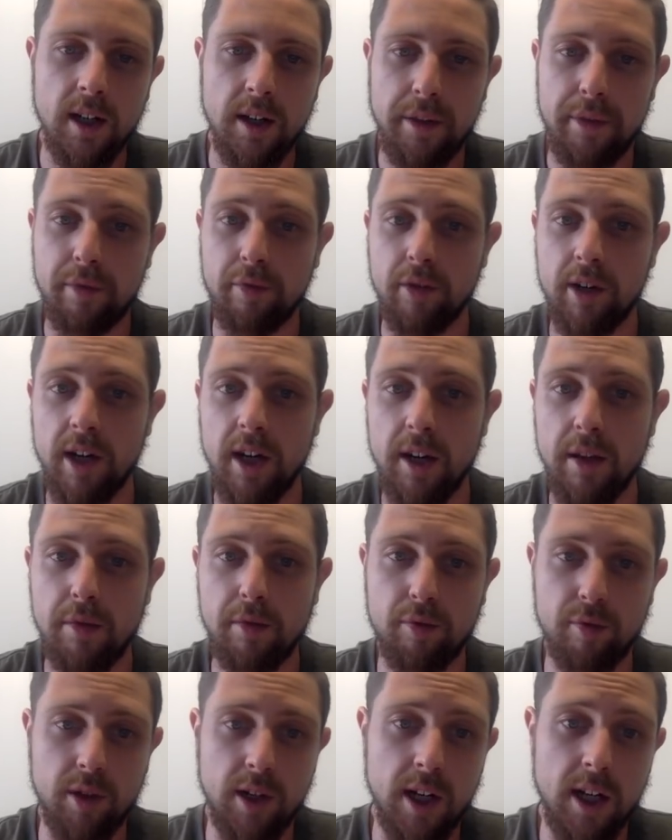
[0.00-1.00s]
3,
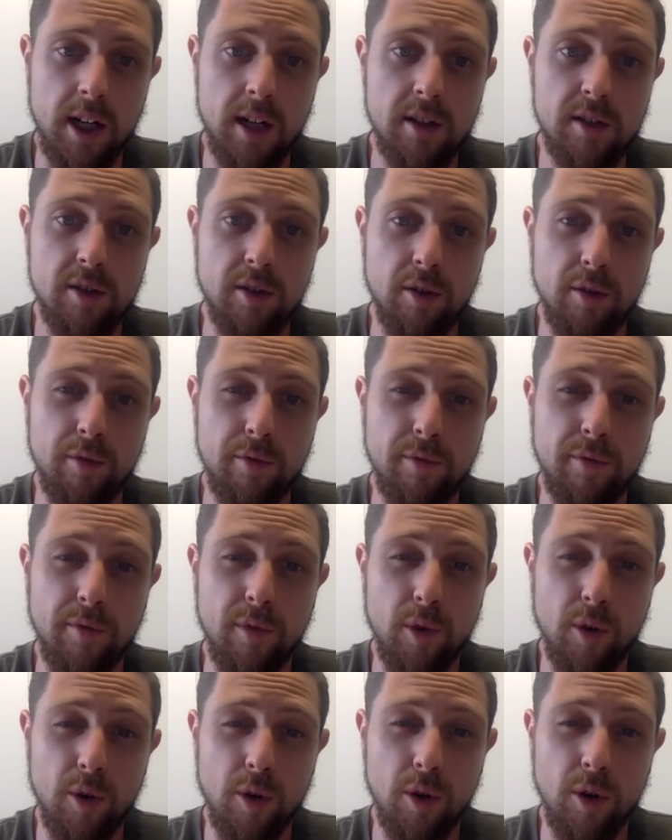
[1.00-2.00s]
3, so
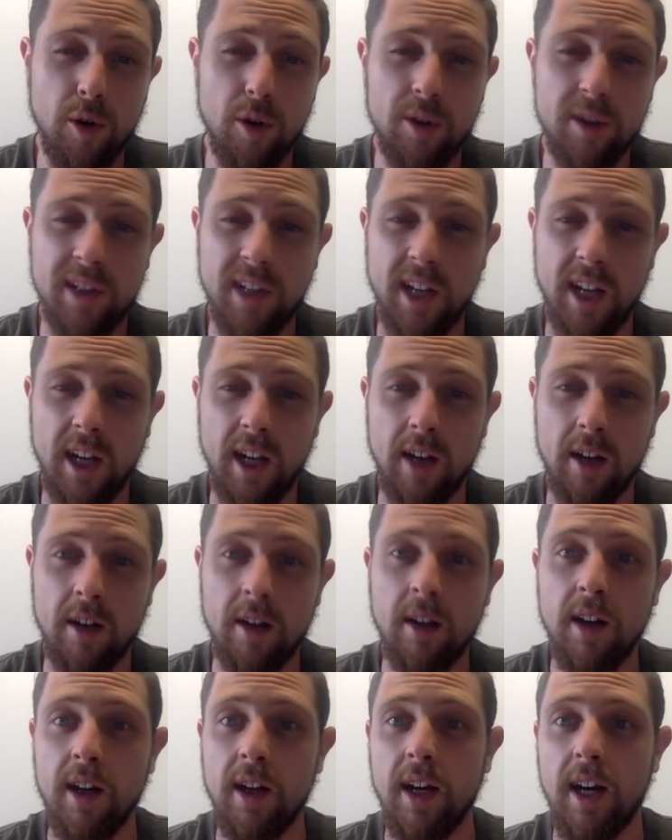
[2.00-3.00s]
4,
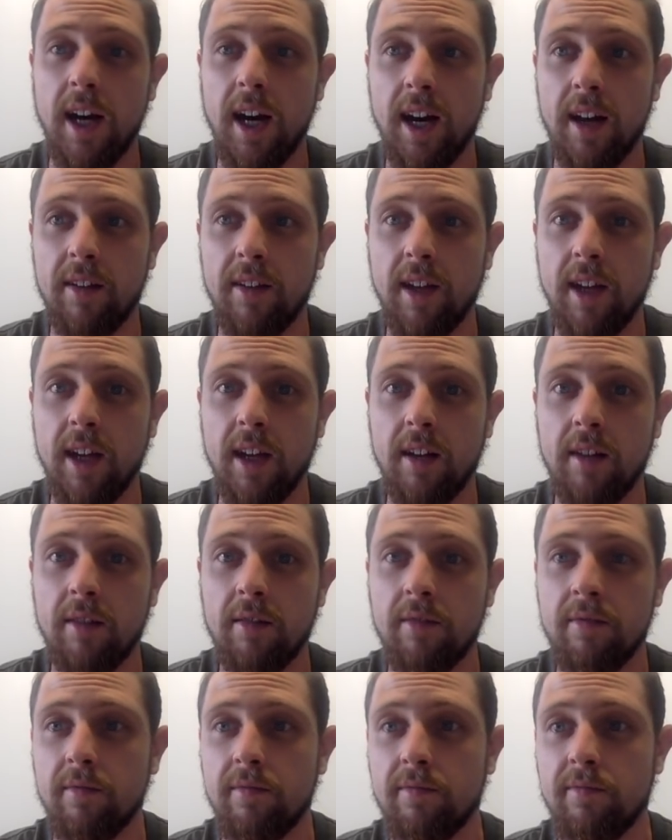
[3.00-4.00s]
10, and
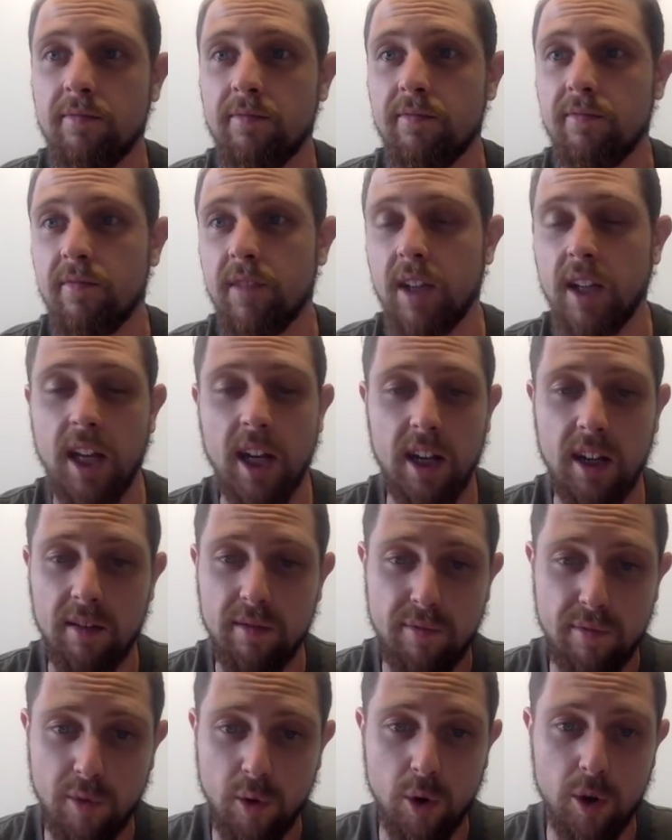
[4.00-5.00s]
then you're getting
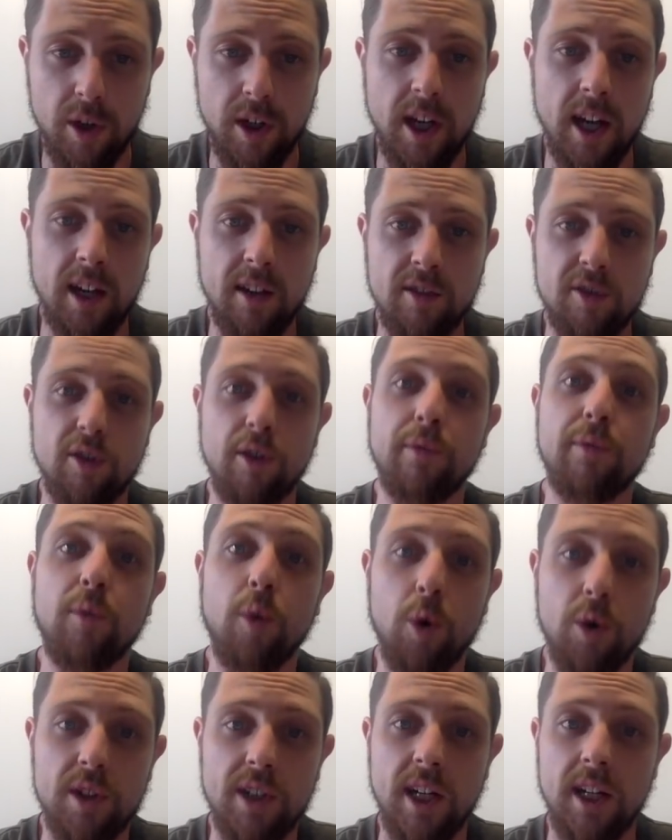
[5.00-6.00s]
4 again, so
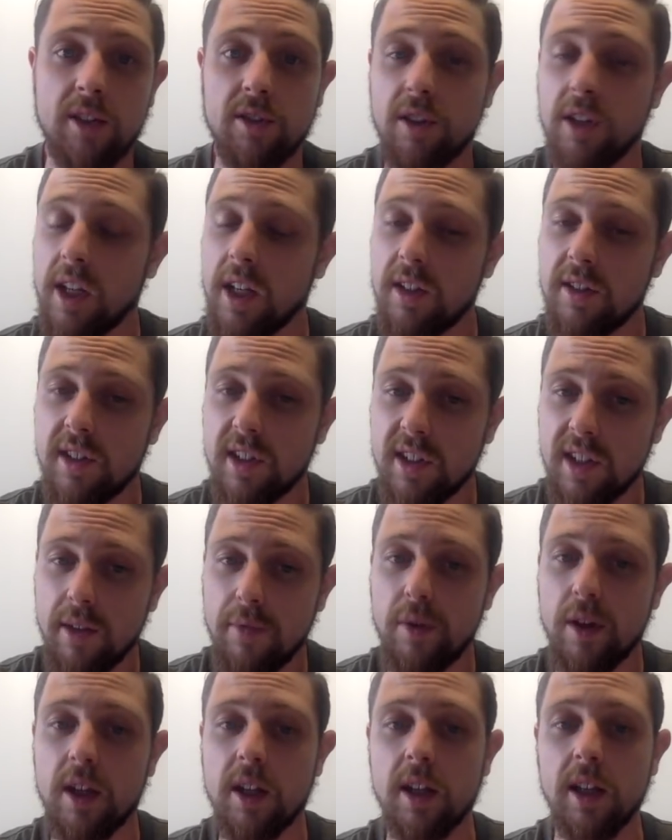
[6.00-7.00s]
14. So you're getting
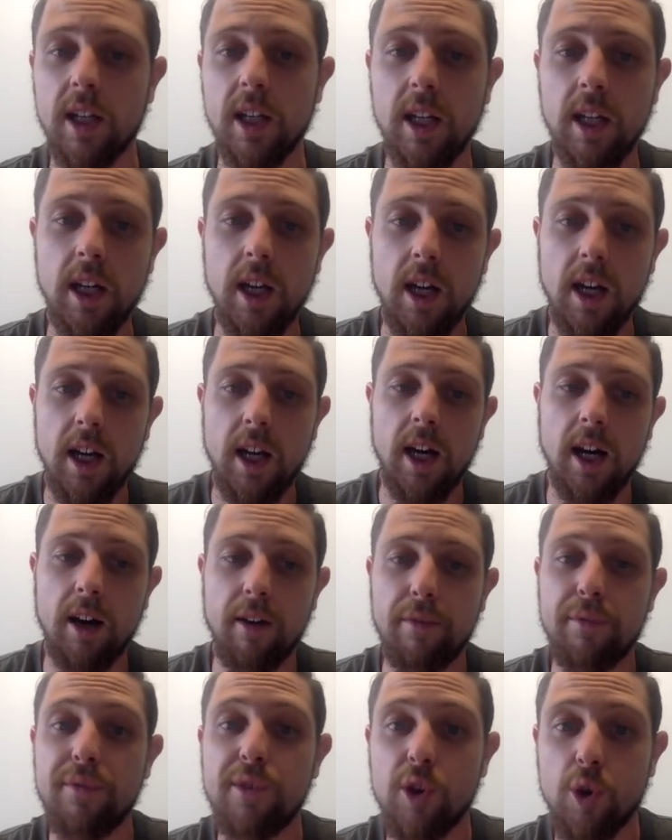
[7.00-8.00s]
significantly
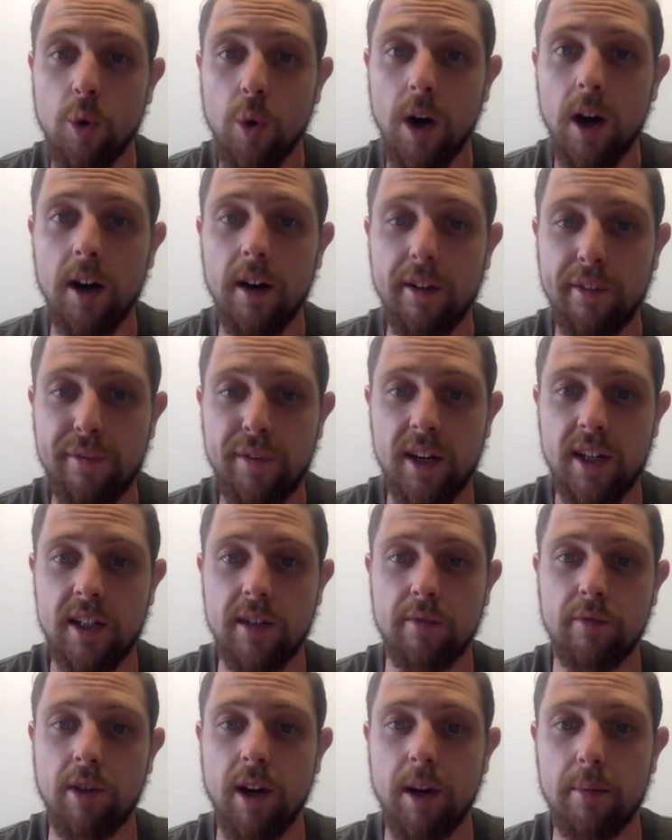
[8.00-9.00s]
fewer
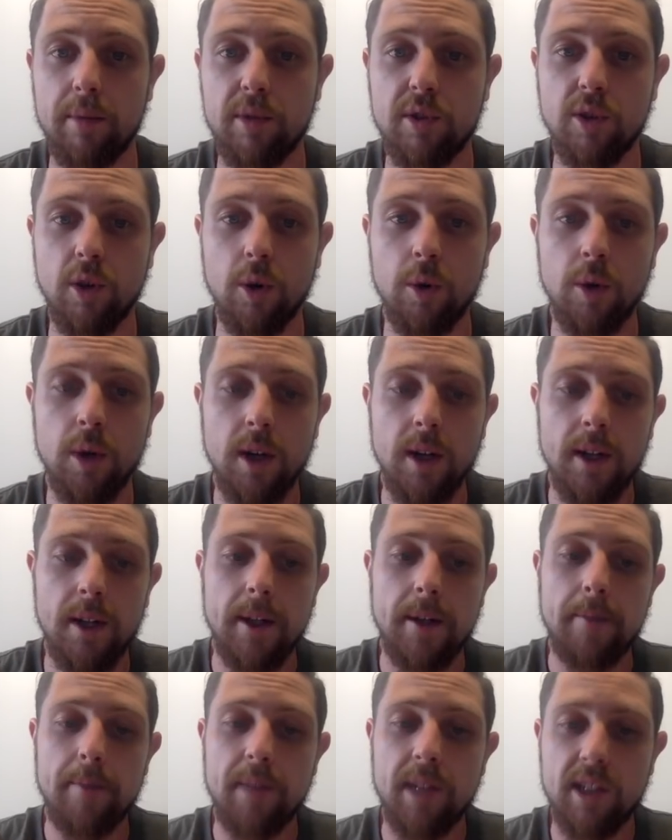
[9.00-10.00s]
effective reps. So
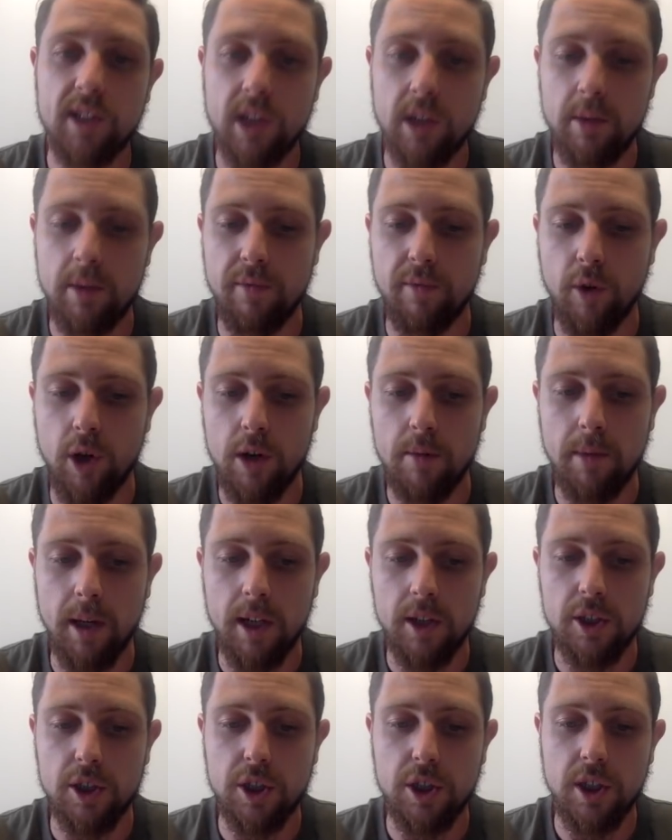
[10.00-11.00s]
it's going to be very
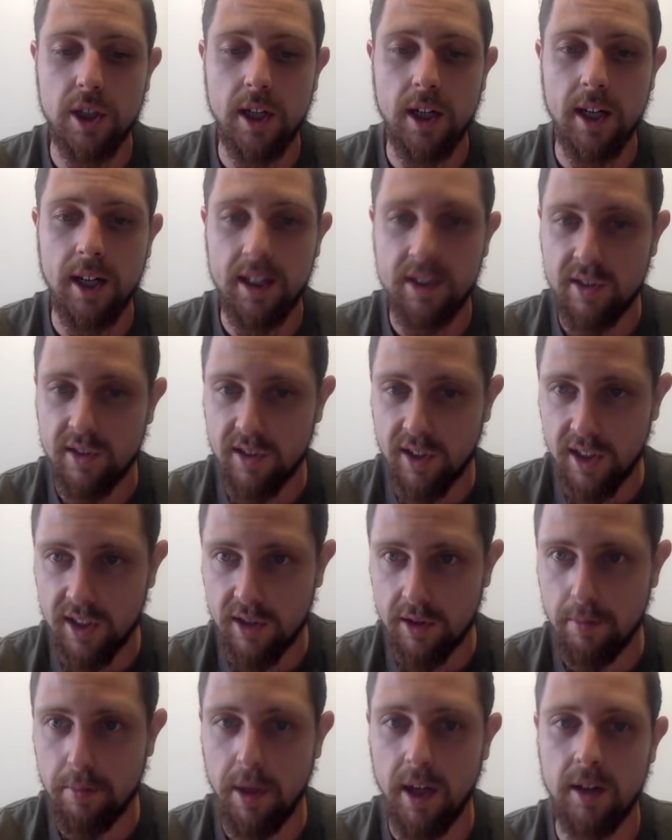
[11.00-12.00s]
much exercise
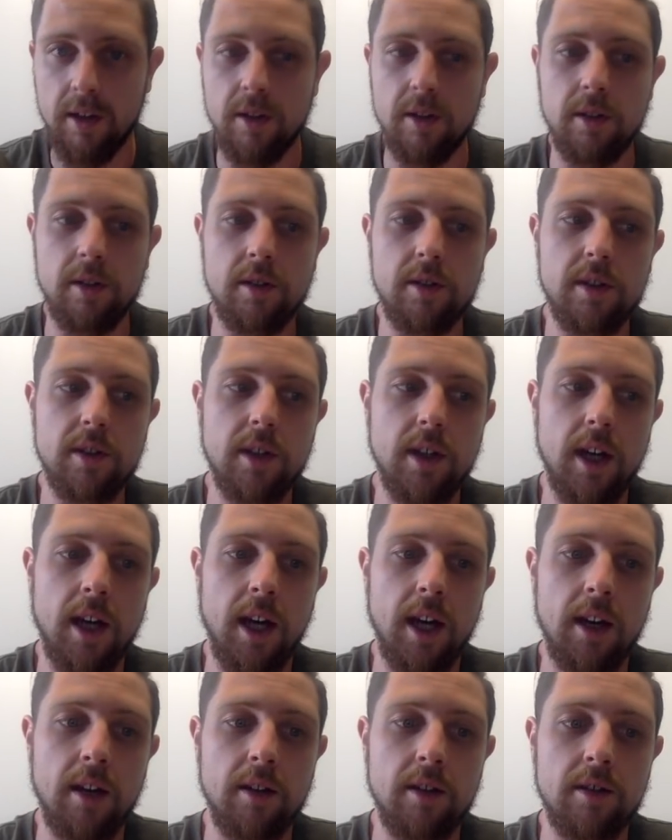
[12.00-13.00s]
dependent,
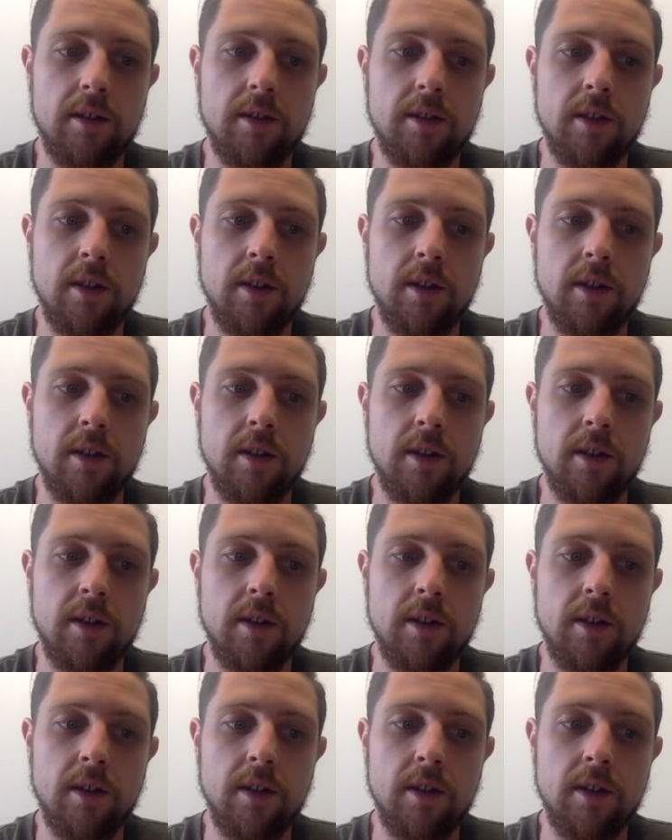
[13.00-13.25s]
and